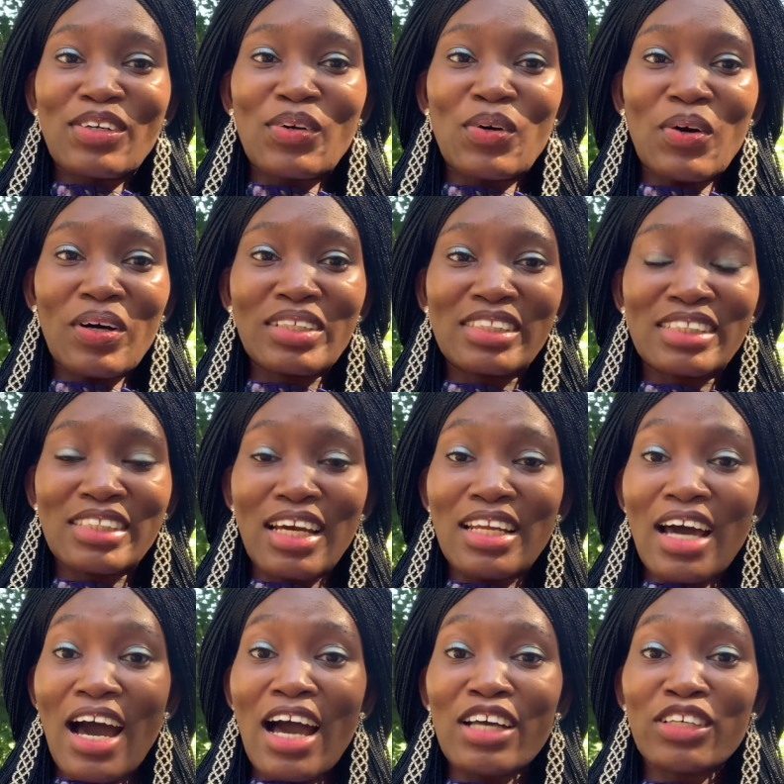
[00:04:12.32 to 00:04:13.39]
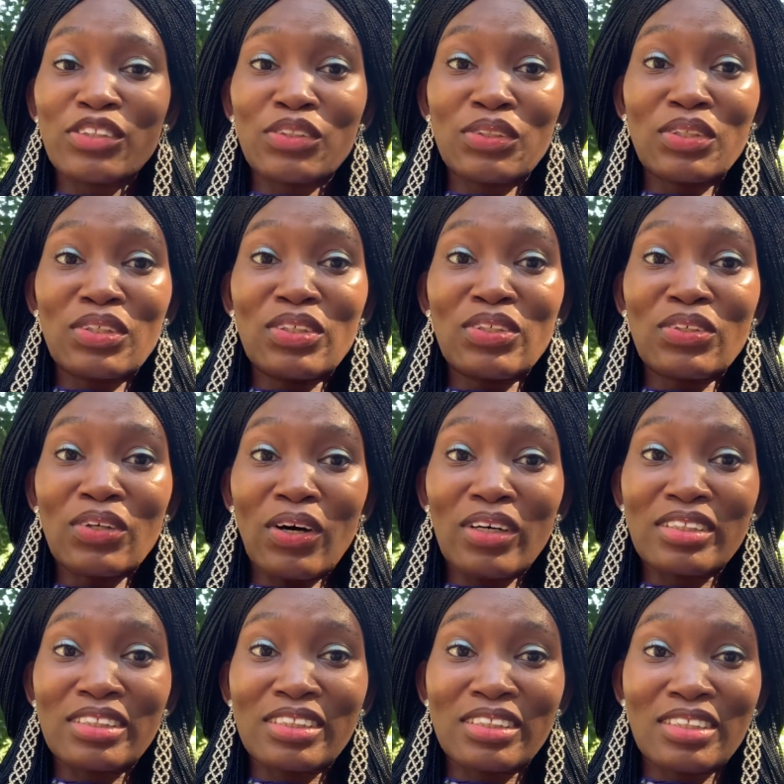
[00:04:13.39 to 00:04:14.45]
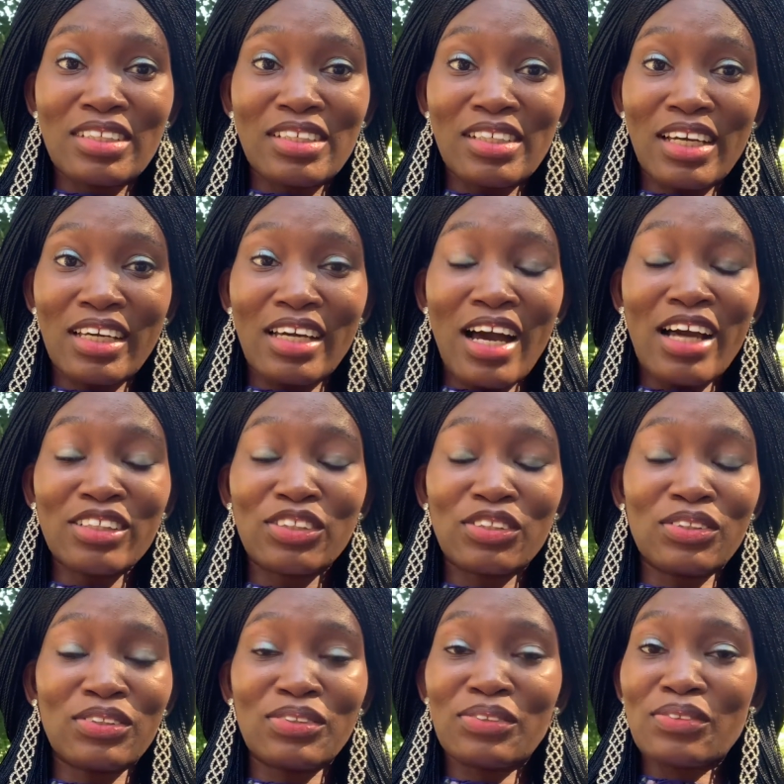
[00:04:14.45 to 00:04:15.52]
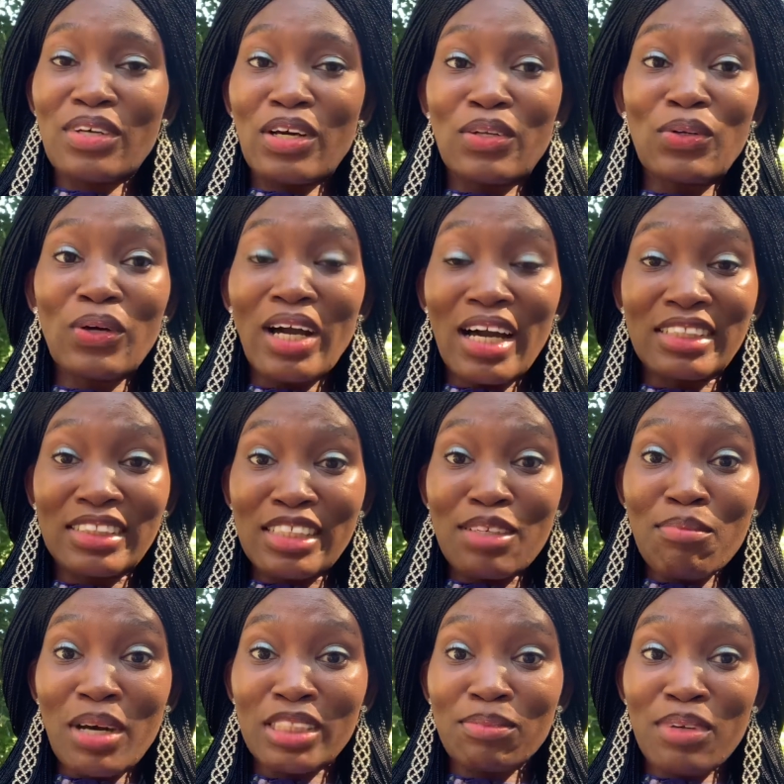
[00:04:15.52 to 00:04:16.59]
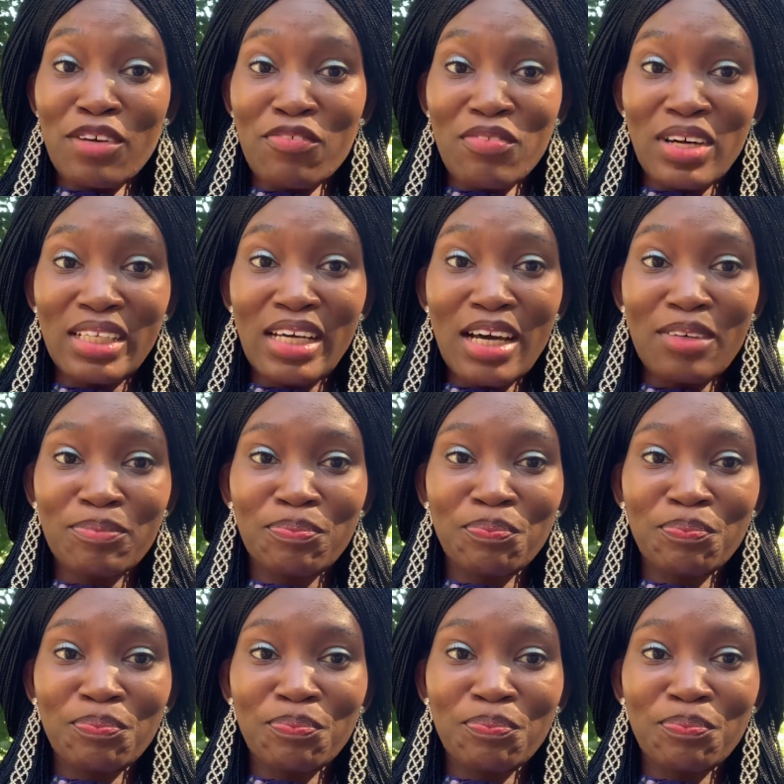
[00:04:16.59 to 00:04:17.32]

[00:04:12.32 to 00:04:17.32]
god said i should not like i should look at him as my father